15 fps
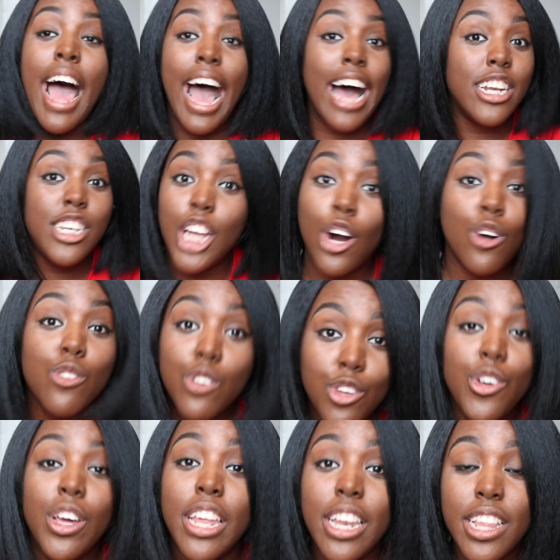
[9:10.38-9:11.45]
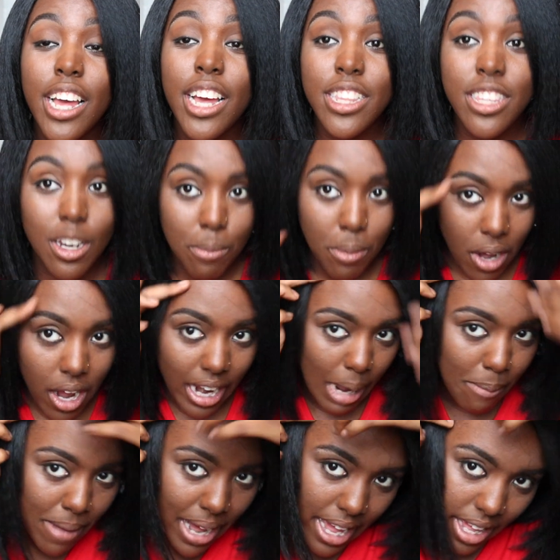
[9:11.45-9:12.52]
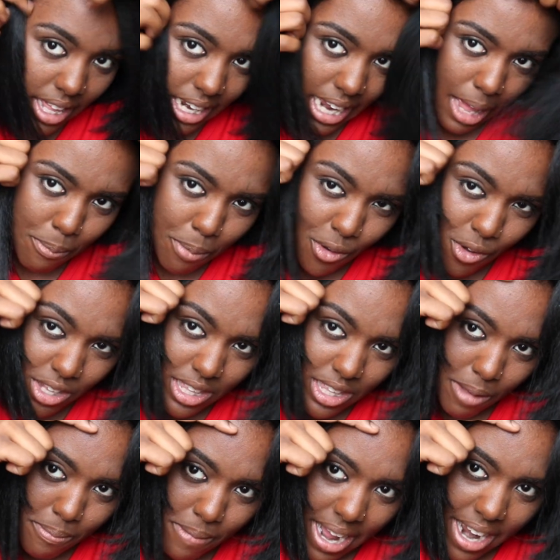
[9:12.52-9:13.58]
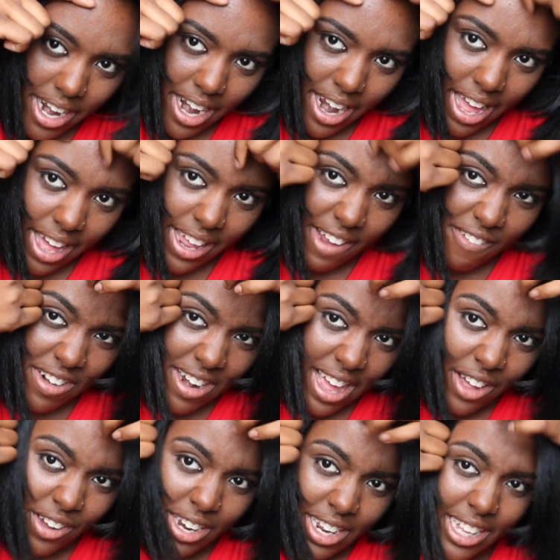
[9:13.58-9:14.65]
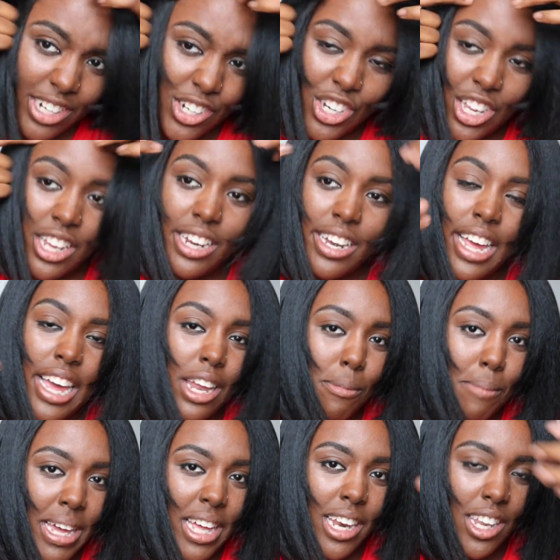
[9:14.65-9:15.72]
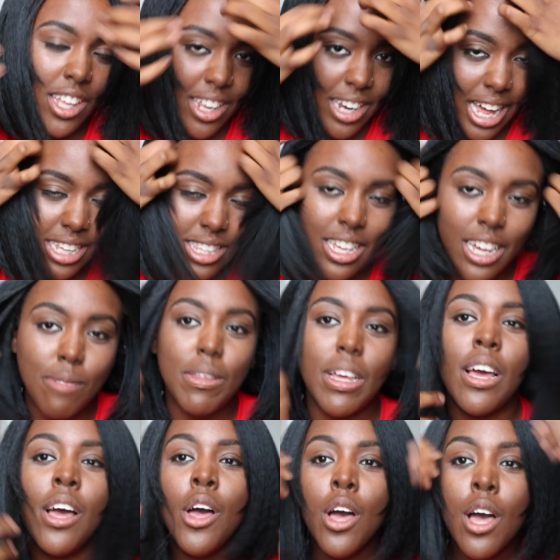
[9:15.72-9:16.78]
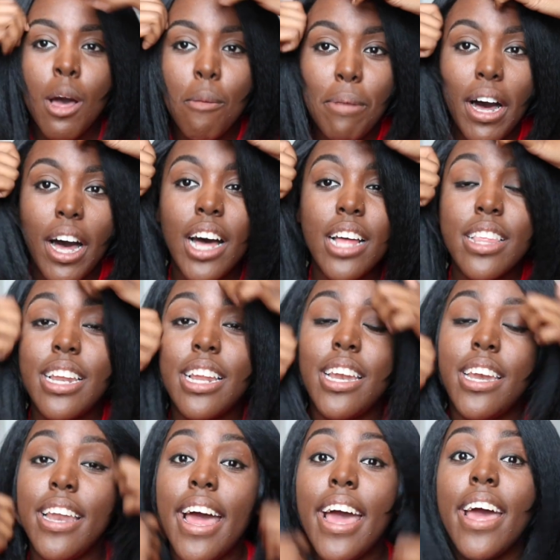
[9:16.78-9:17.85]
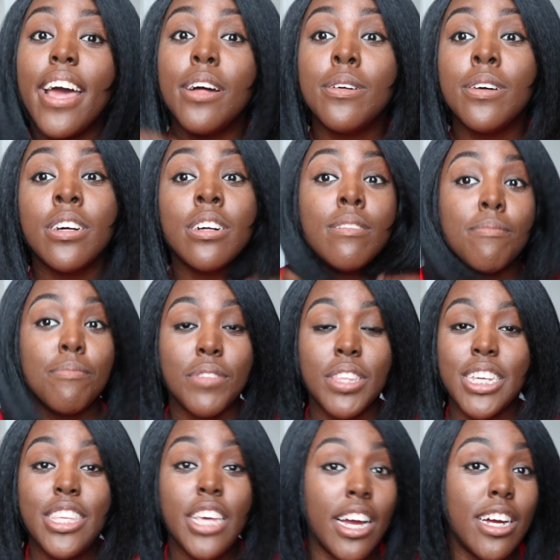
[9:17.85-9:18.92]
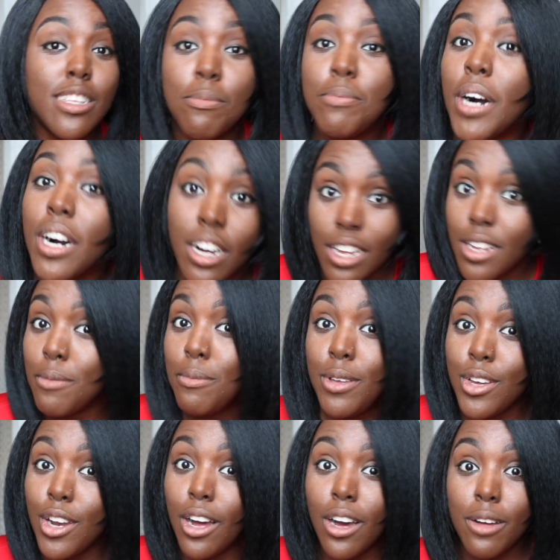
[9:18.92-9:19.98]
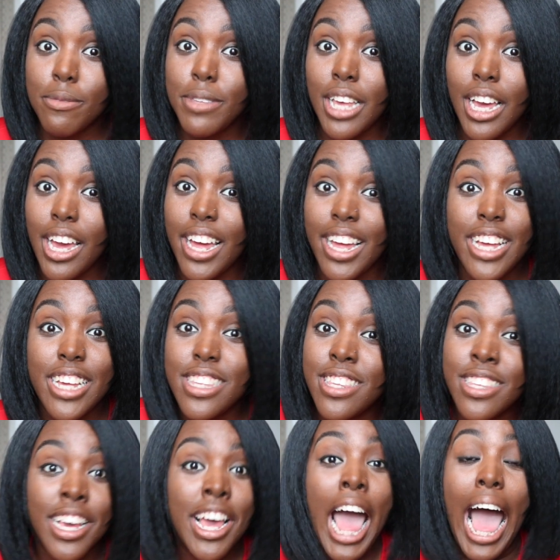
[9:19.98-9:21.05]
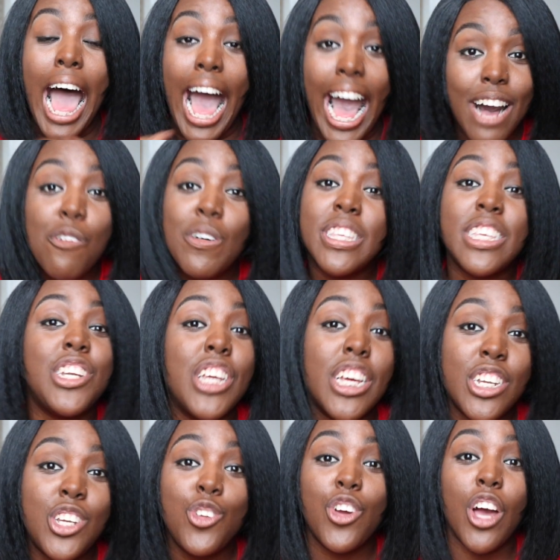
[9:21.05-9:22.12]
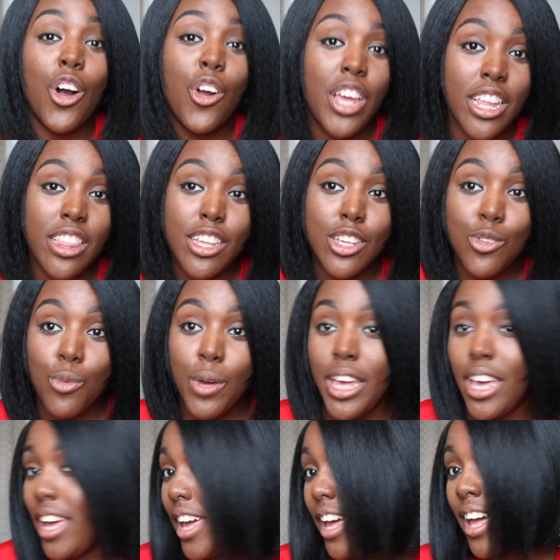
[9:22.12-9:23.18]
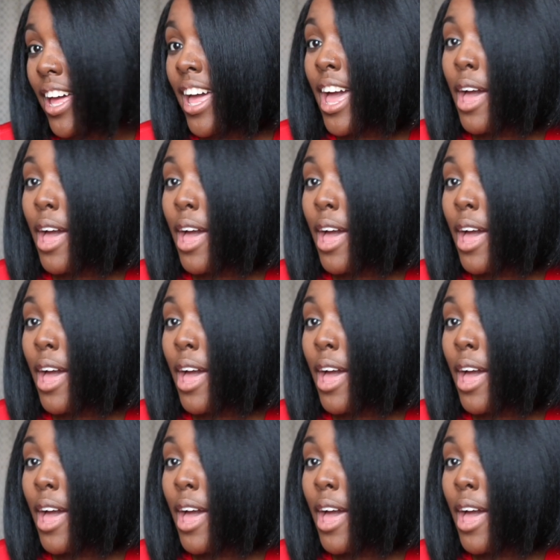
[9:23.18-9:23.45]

I don't do anything to the part. I might like pull some of my hair out every now and then, gel it down to make it look like something. But other than that, this hair is bomb. You know what I'm saying? It's I would suggest you go get this wig.